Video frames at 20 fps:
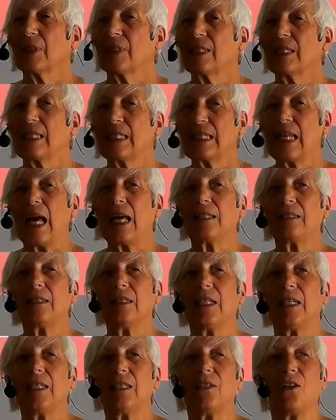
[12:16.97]

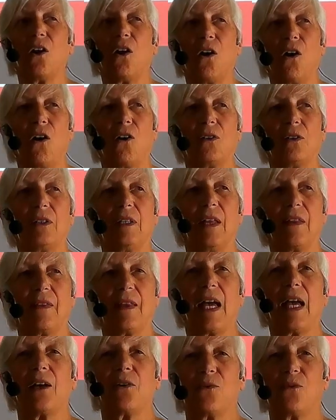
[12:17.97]
Standing on
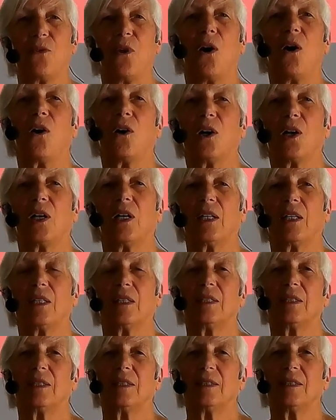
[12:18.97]
that rock
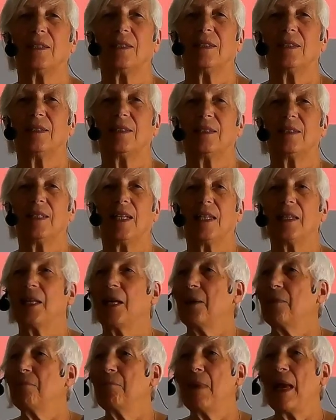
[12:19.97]

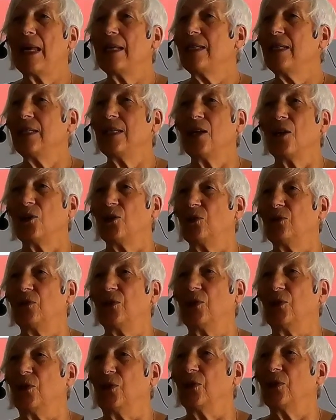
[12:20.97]
that many
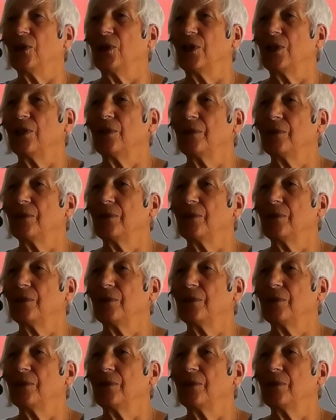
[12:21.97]
overlook,